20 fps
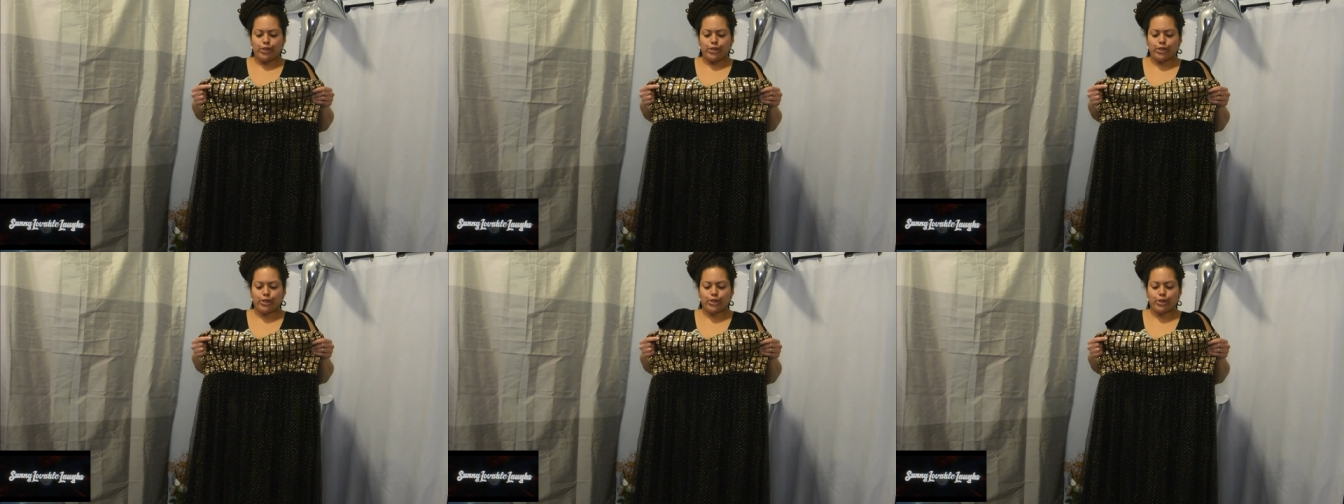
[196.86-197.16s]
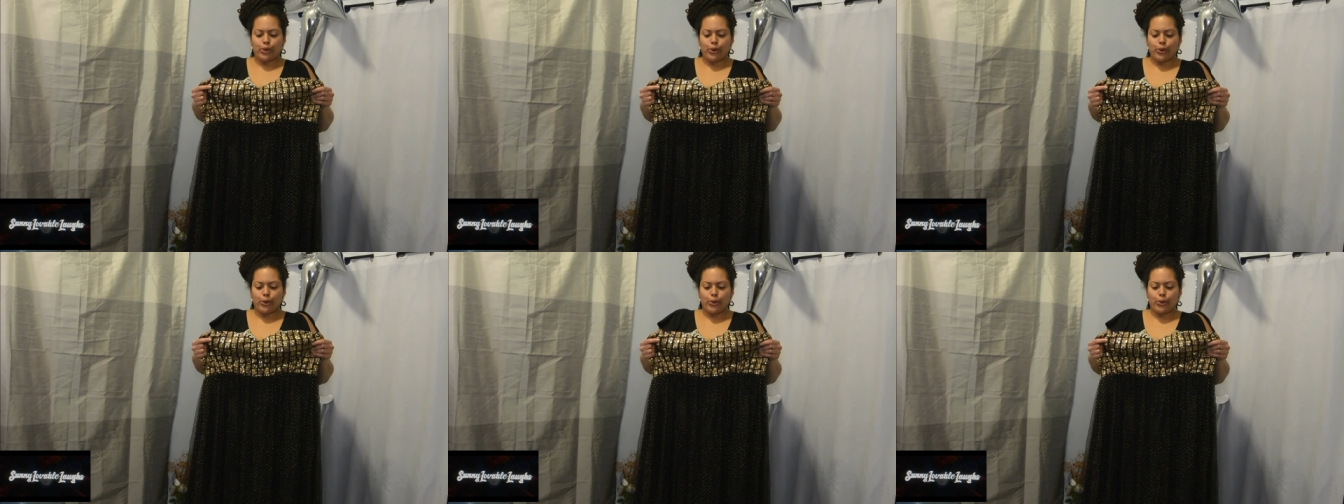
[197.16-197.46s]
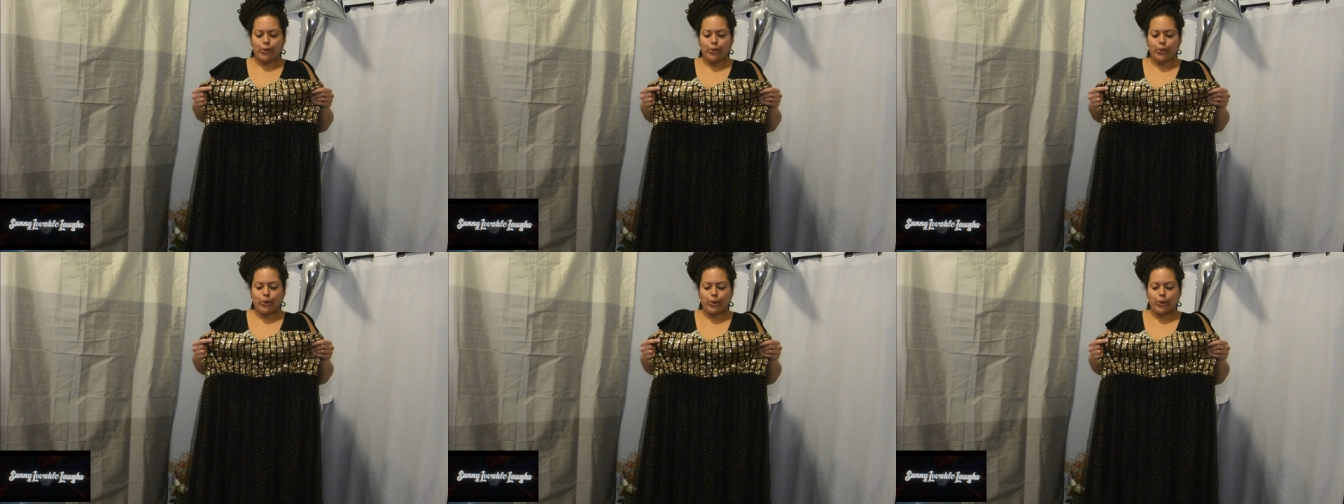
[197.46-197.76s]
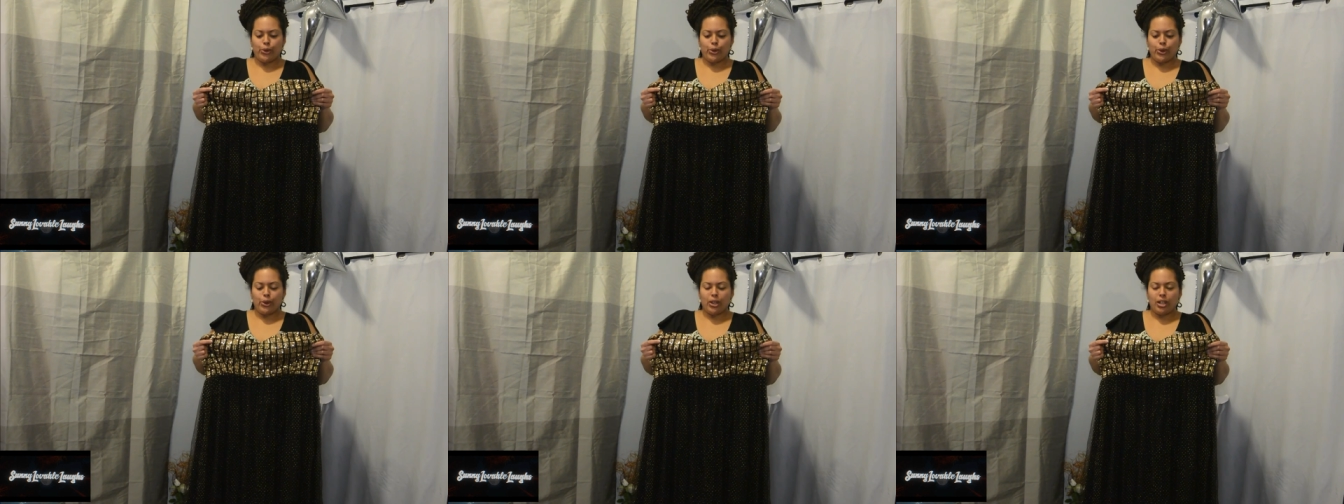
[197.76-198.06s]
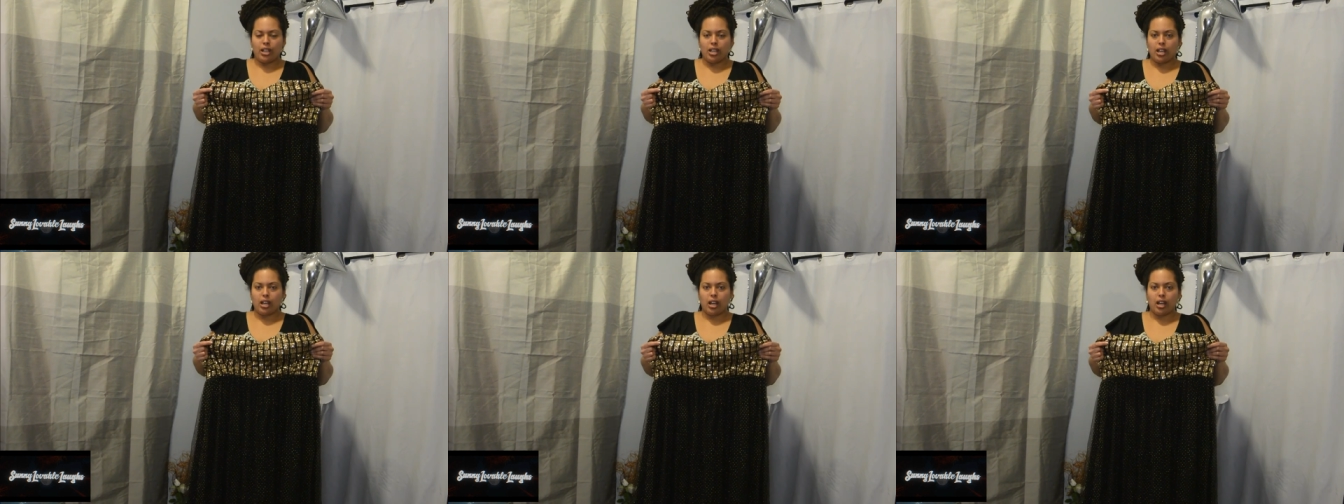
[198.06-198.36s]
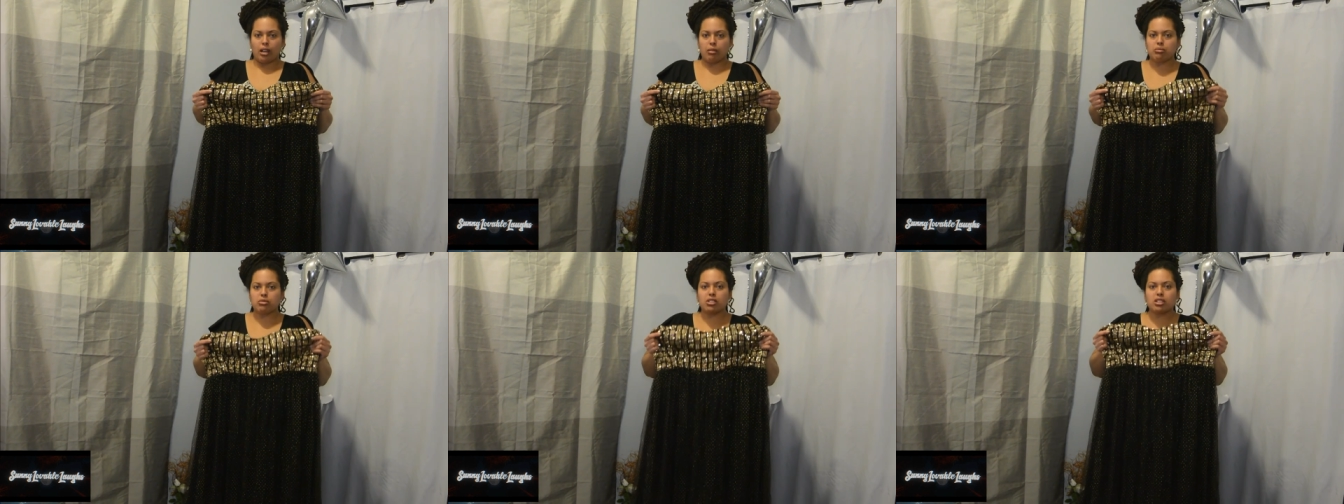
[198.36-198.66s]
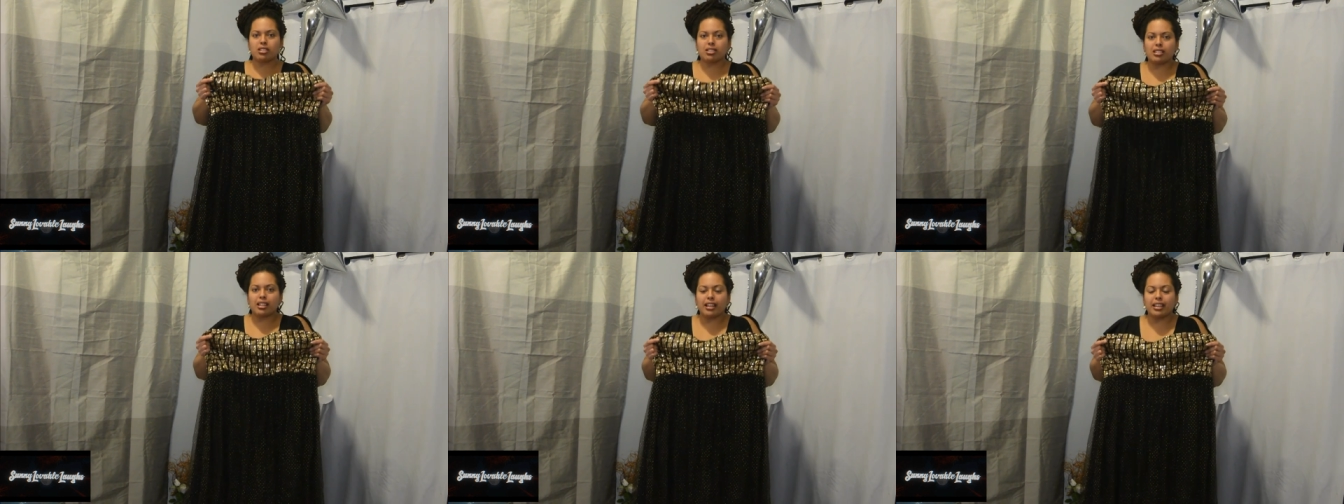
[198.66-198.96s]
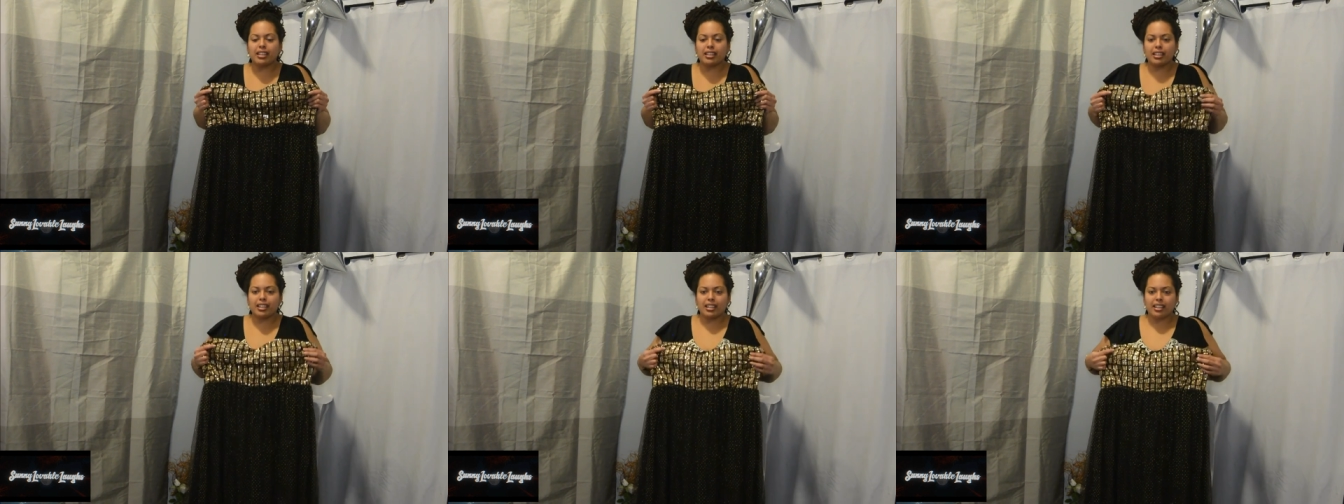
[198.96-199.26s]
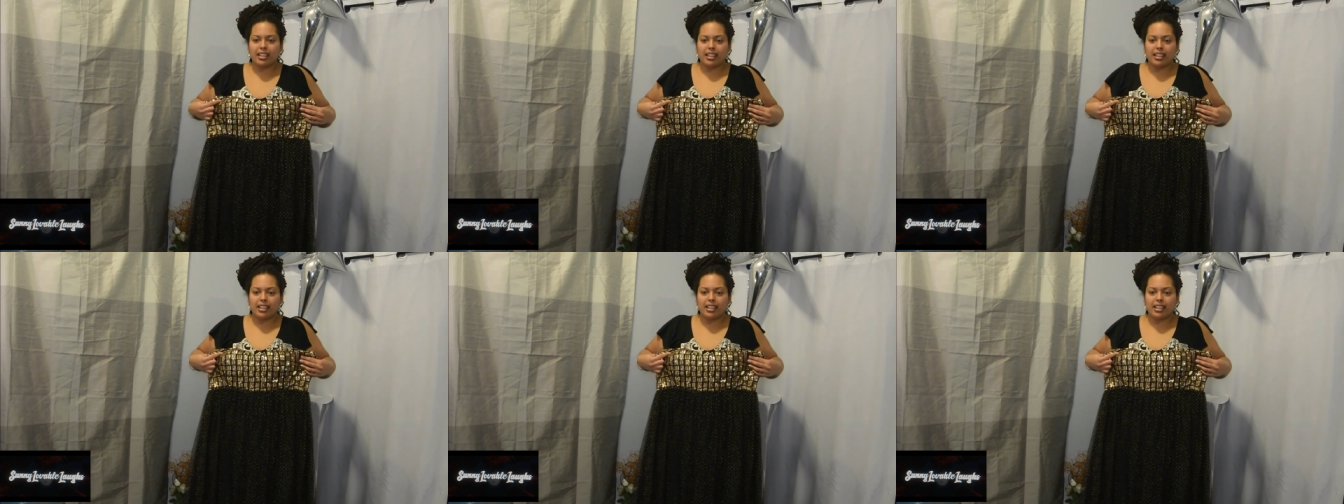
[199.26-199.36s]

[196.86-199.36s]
So I'm just like